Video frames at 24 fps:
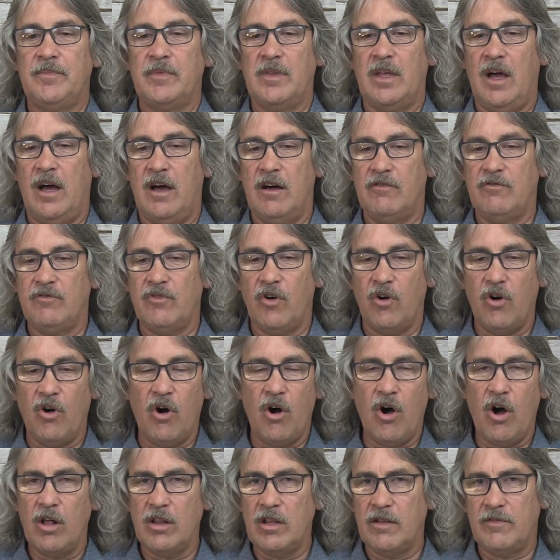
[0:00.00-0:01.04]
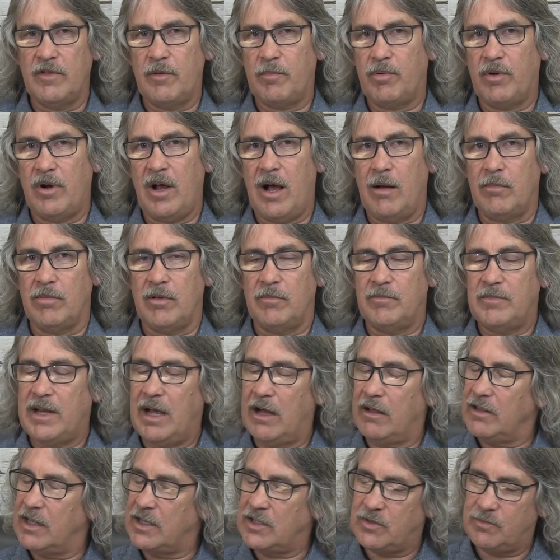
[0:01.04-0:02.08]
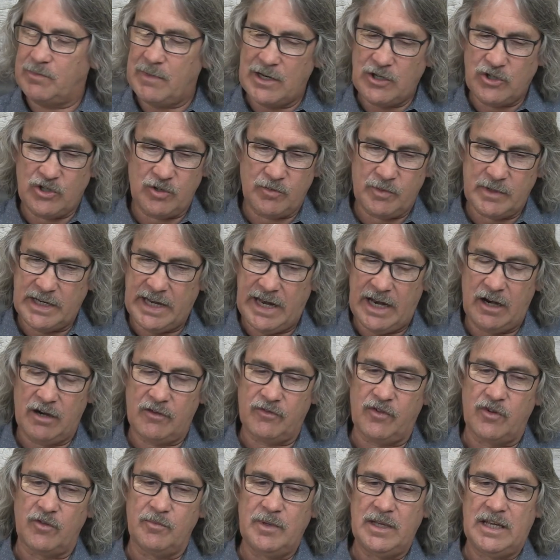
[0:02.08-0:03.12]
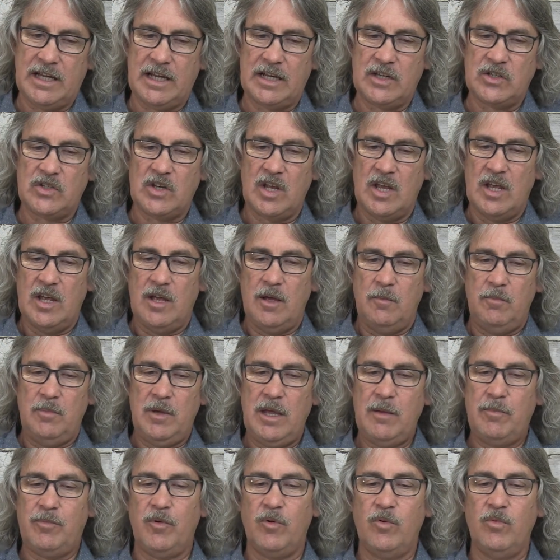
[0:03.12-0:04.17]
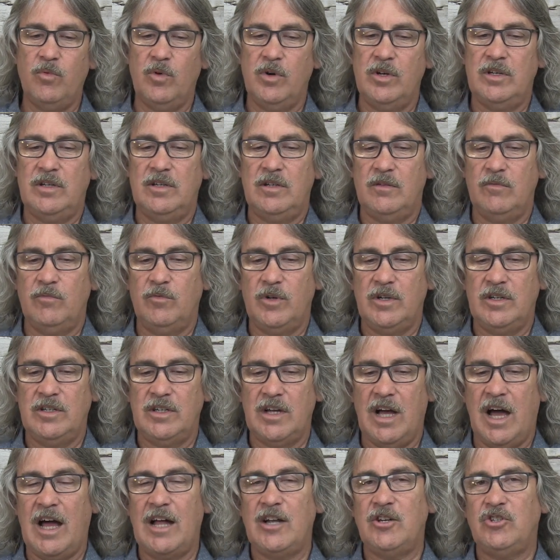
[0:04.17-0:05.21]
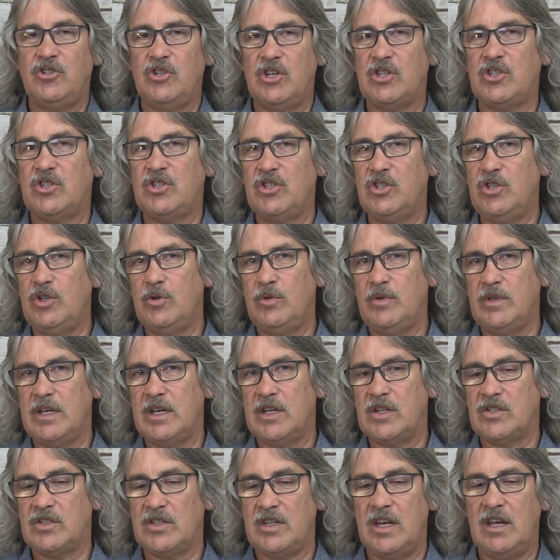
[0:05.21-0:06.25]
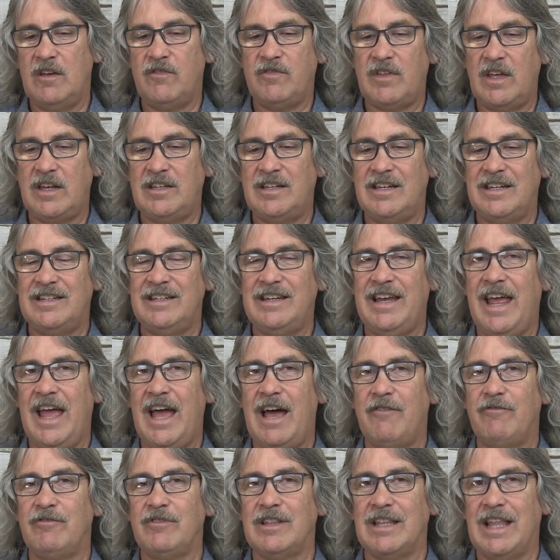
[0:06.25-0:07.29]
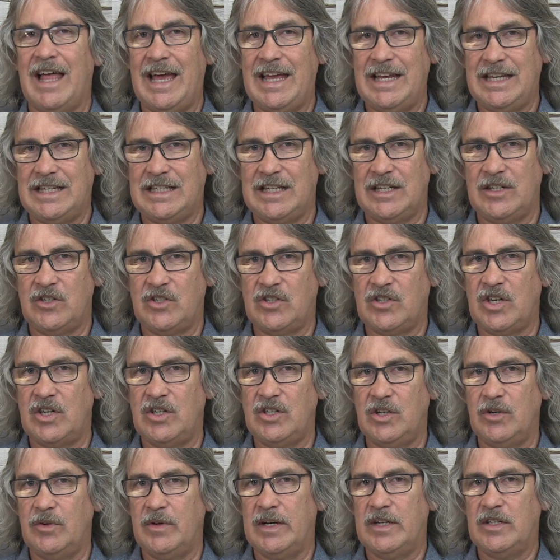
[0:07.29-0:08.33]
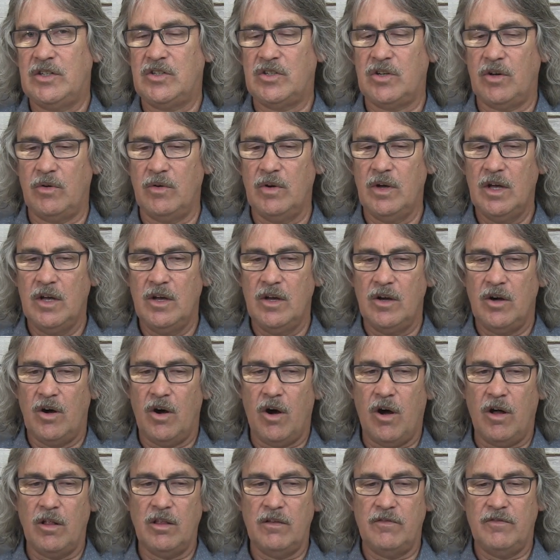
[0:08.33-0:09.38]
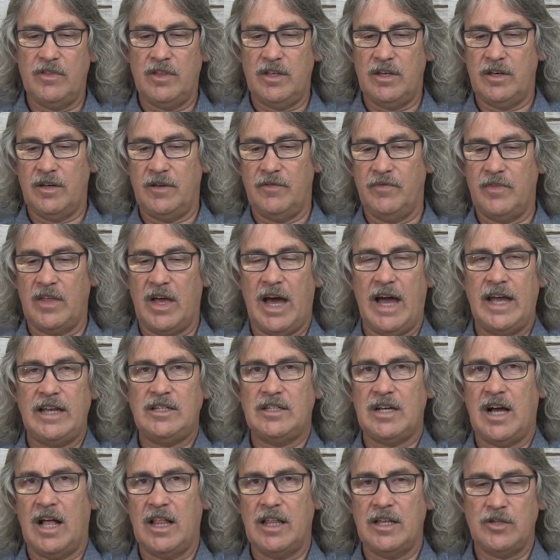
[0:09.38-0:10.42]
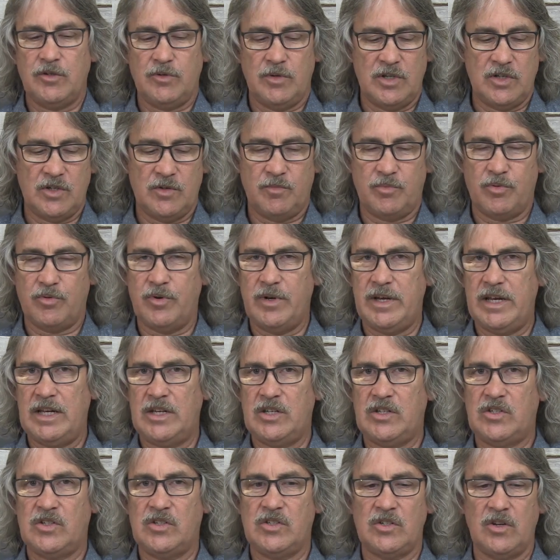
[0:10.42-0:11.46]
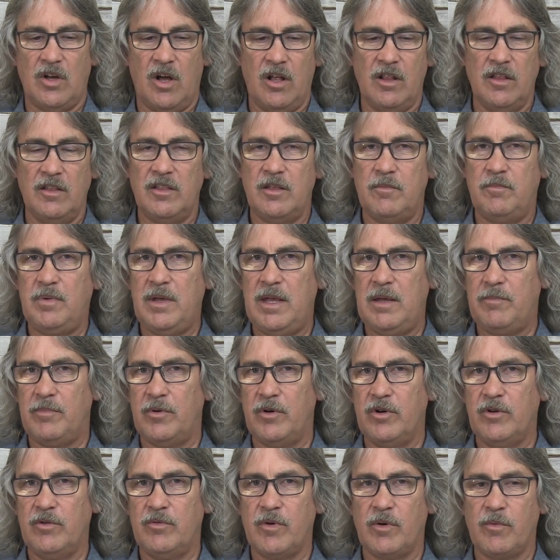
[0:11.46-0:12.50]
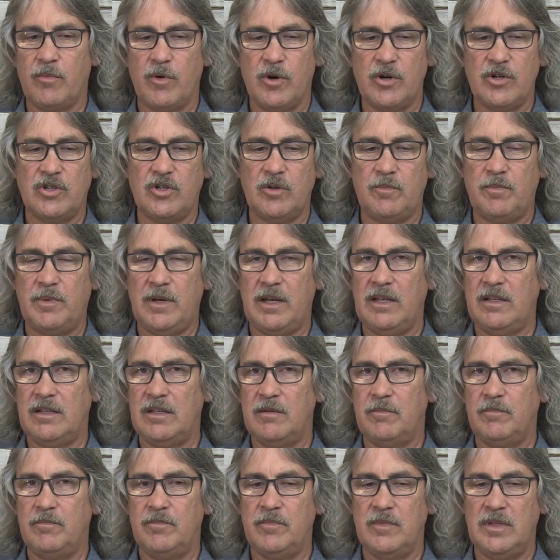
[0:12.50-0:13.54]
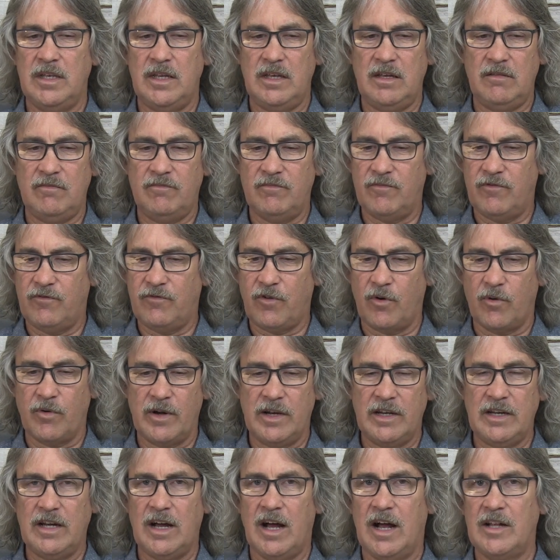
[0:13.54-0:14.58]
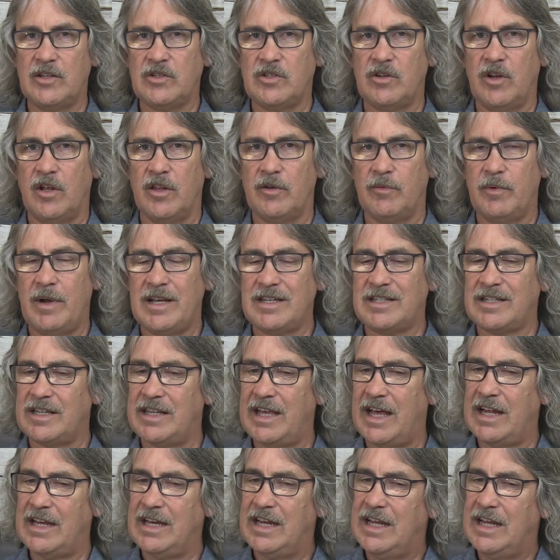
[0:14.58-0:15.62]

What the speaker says: of all of the problem. Now let's make sure we're careful, because people would not just do this if they didn't have license to do it. So all of the idolatrous priests, all of the people who were worshiping the foreign gods and all the rest of that,